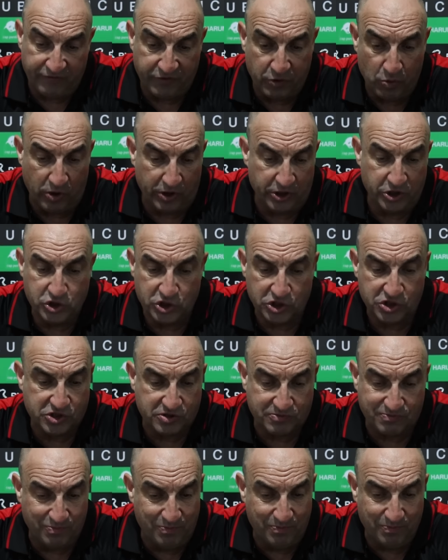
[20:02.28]
if you want to just,
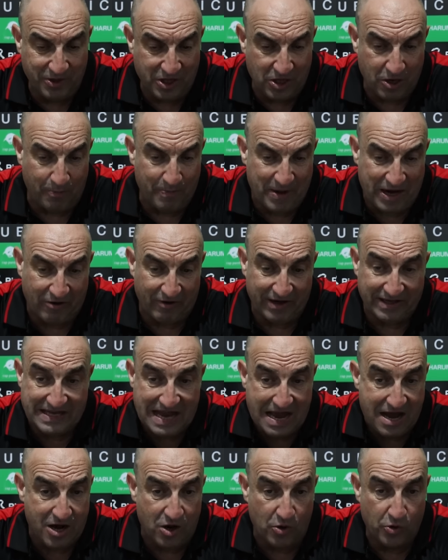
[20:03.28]
you know, bear it
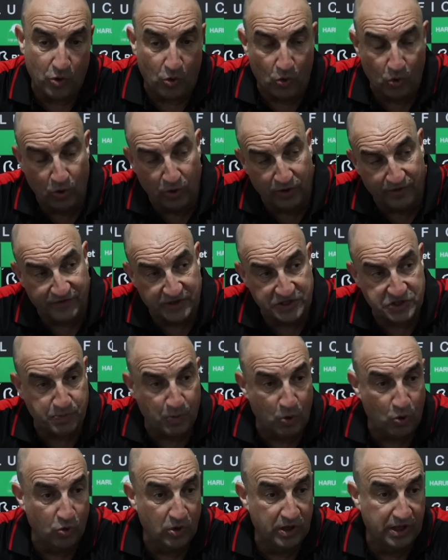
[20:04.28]
down, all of the
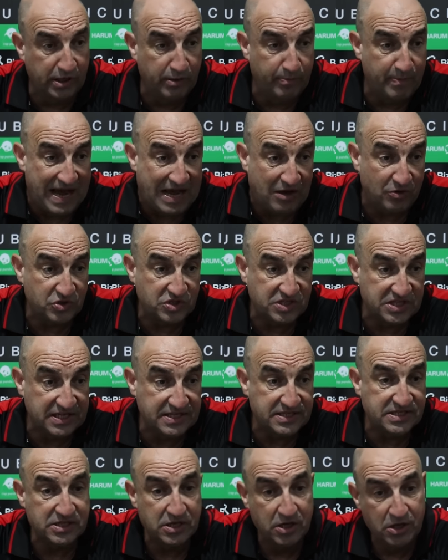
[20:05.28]
small little
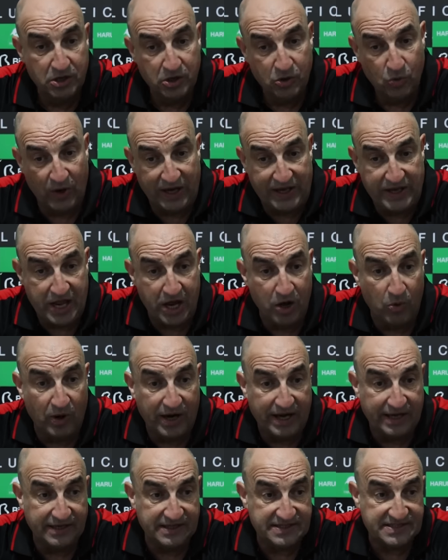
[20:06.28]
bounces went their
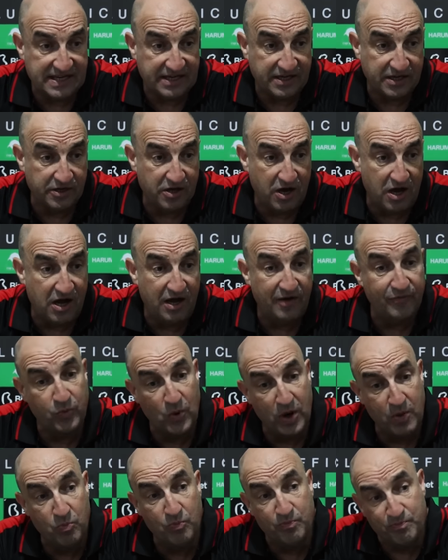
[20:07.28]
way in the second half,
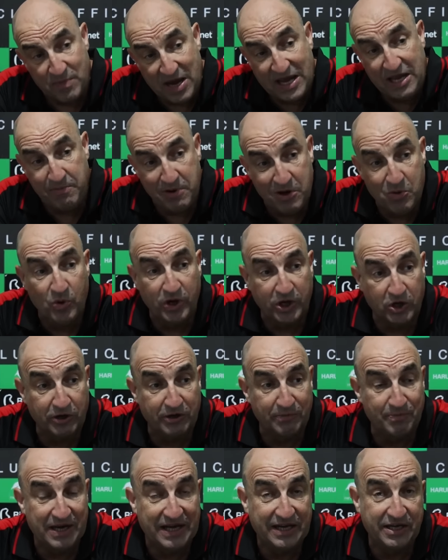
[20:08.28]
when maybe we
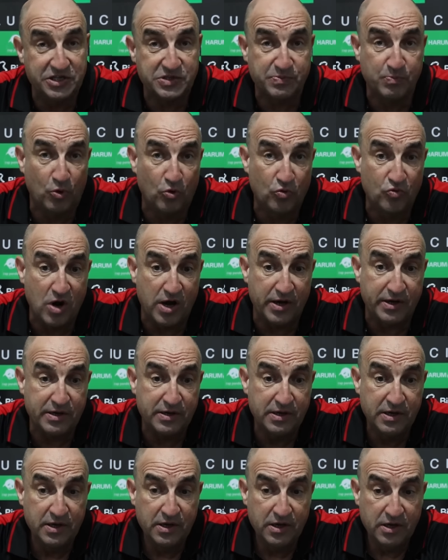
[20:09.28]
could have made a small
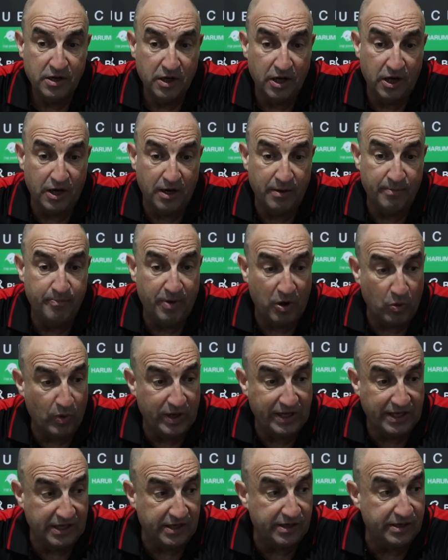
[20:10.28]
run. But
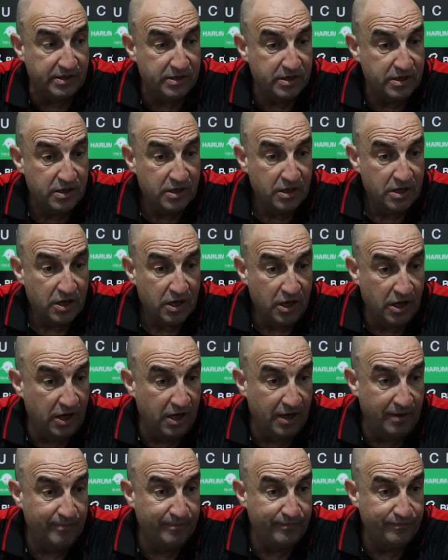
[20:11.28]
we
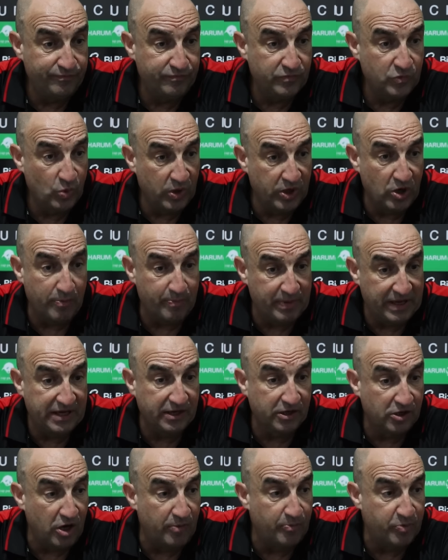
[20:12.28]
didn't. We got
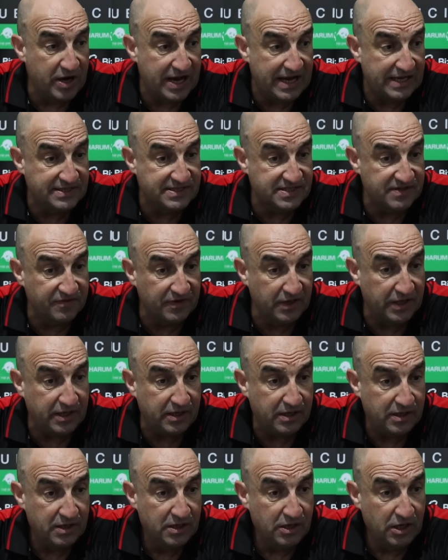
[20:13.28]
beaten comprehensively,
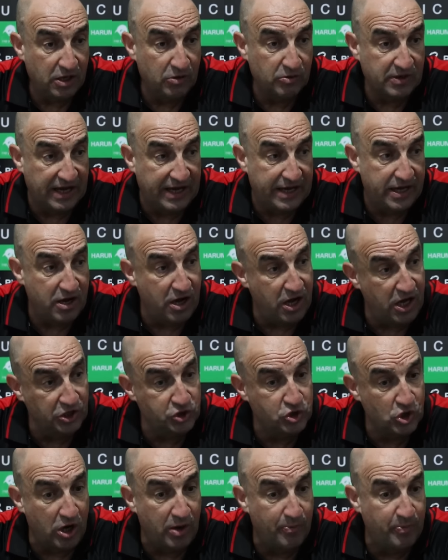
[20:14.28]
okay? Our
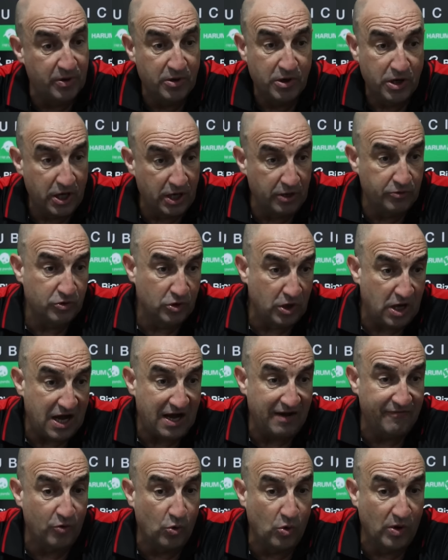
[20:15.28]
job, and
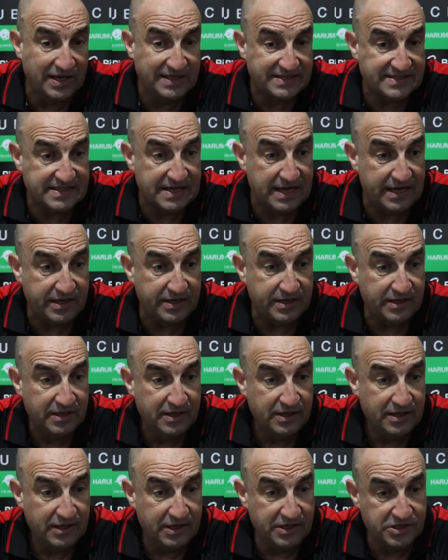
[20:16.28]
I've always said,
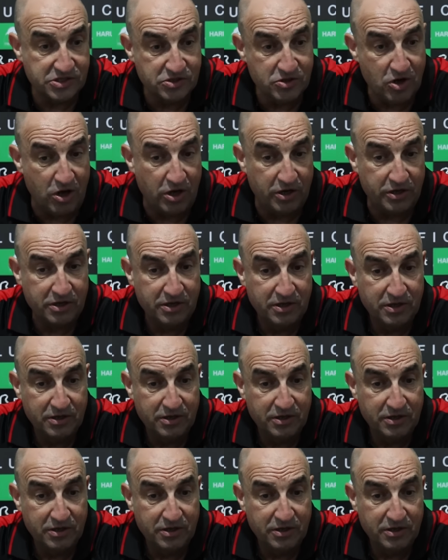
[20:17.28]
is not